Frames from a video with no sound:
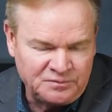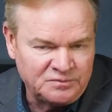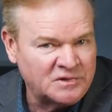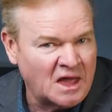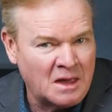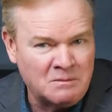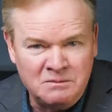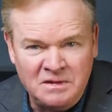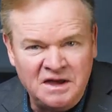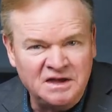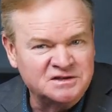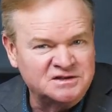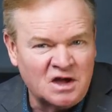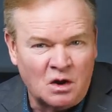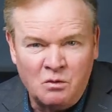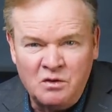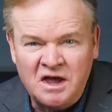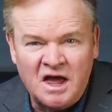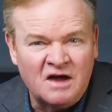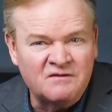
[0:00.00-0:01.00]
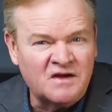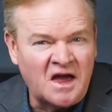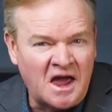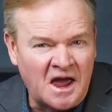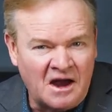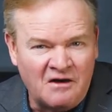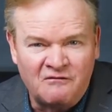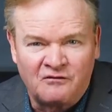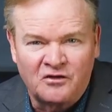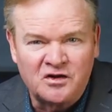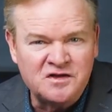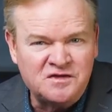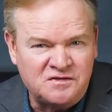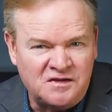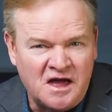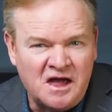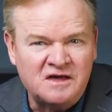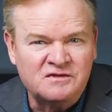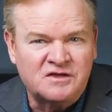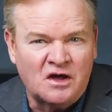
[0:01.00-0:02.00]
That means that we have
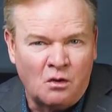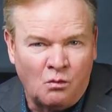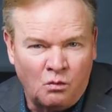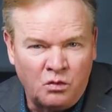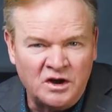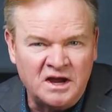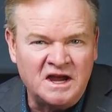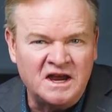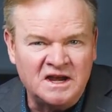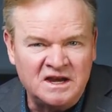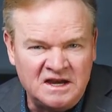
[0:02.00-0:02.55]
everything that we